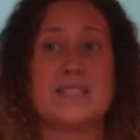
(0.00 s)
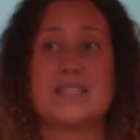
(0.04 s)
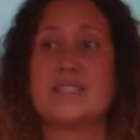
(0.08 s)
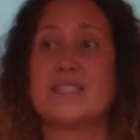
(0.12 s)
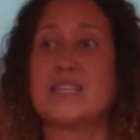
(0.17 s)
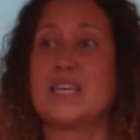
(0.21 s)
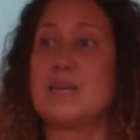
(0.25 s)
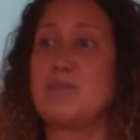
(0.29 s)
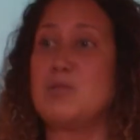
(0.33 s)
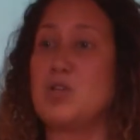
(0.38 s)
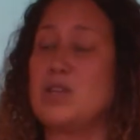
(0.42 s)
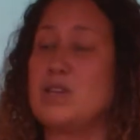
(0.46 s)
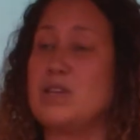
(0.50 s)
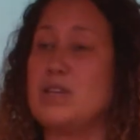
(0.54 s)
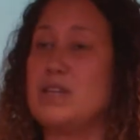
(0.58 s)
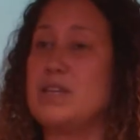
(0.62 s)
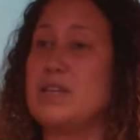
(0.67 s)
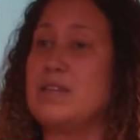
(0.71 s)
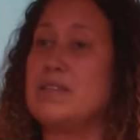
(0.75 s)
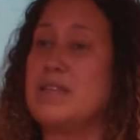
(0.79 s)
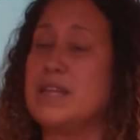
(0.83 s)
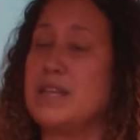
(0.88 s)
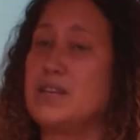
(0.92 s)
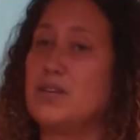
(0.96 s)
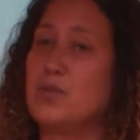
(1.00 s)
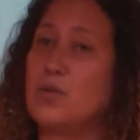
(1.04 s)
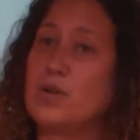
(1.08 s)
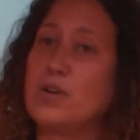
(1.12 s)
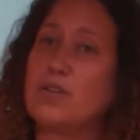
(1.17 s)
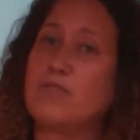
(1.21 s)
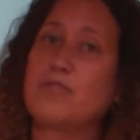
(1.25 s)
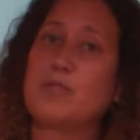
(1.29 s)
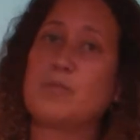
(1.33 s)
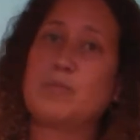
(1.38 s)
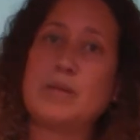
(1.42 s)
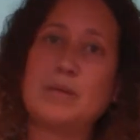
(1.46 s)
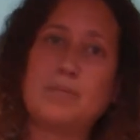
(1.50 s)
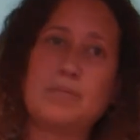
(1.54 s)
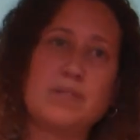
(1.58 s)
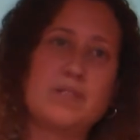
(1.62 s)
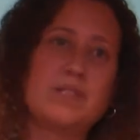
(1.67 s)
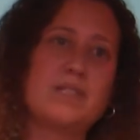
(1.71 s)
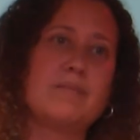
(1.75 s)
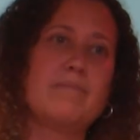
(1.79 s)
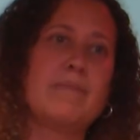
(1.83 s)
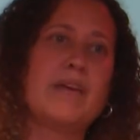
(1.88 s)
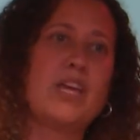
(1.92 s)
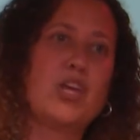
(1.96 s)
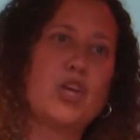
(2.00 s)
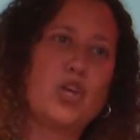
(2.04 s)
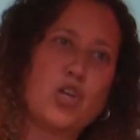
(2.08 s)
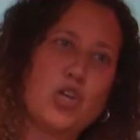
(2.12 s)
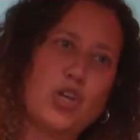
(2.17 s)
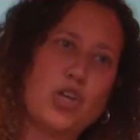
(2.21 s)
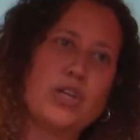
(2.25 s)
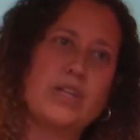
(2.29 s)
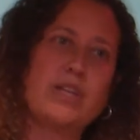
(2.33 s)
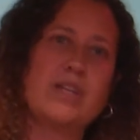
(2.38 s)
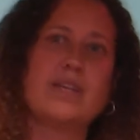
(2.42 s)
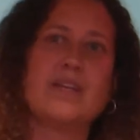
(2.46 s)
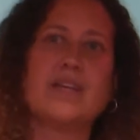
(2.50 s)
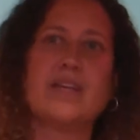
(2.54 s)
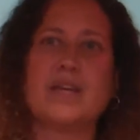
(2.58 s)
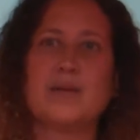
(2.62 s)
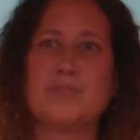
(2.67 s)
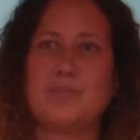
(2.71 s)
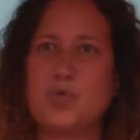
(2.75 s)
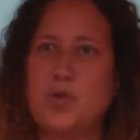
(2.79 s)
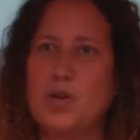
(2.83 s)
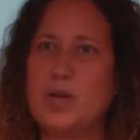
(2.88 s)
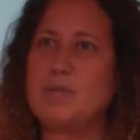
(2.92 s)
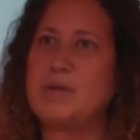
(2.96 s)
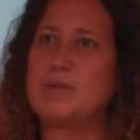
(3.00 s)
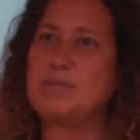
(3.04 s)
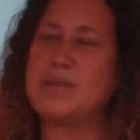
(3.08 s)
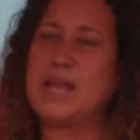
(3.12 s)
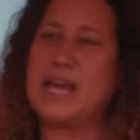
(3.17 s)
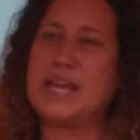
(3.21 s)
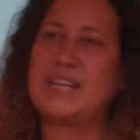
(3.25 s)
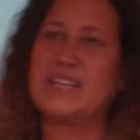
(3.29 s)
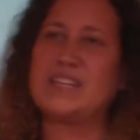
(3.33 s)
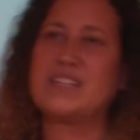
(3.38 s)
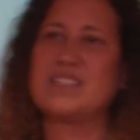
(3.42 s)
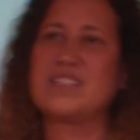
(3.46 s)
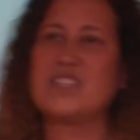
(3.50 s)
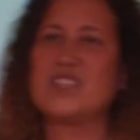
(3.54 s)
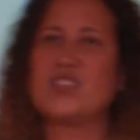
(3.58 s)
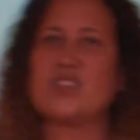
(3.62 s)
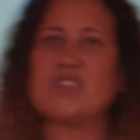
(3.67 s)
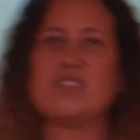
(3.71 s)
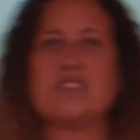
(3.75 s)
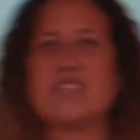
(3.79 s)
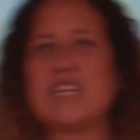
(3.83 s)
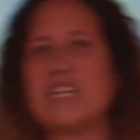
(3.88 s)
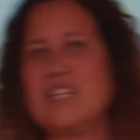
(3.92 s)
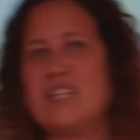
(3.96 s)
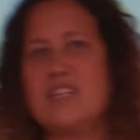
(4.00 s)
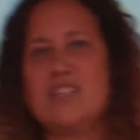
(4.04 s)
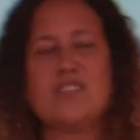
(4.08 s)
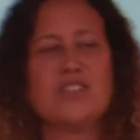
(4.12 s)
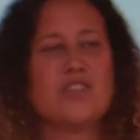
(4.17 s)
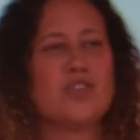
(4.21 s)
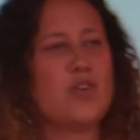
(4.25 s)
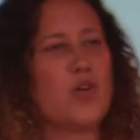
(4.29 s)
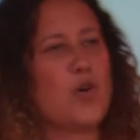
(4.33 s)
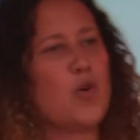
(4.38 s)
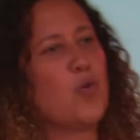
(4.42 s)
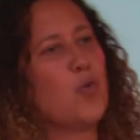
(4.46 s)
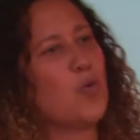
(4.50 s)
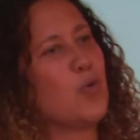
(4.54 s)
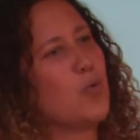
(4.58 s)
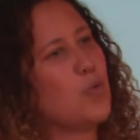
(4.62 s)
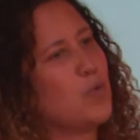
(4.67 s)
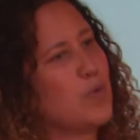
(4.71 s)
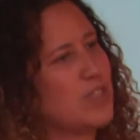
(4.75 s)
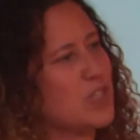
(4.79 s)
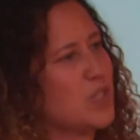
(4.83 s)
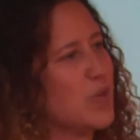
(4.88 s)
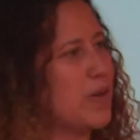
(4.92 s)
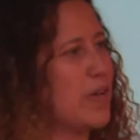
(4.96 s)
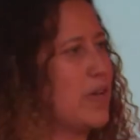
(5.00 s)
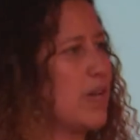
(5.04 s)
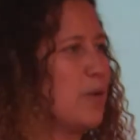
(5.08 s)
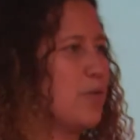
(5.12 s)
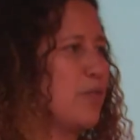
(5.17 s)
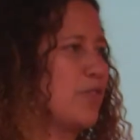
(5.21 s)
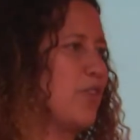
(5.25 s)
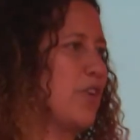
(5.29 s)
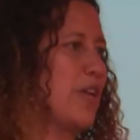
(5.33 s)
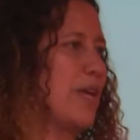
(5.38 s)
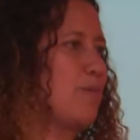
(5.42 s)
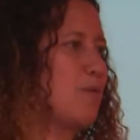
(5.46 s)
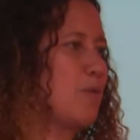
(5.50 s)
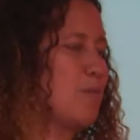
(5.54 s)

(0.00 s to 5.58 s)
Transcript: as a community that in order for people to make good employment planning decisions, they need to know what's going on with their labor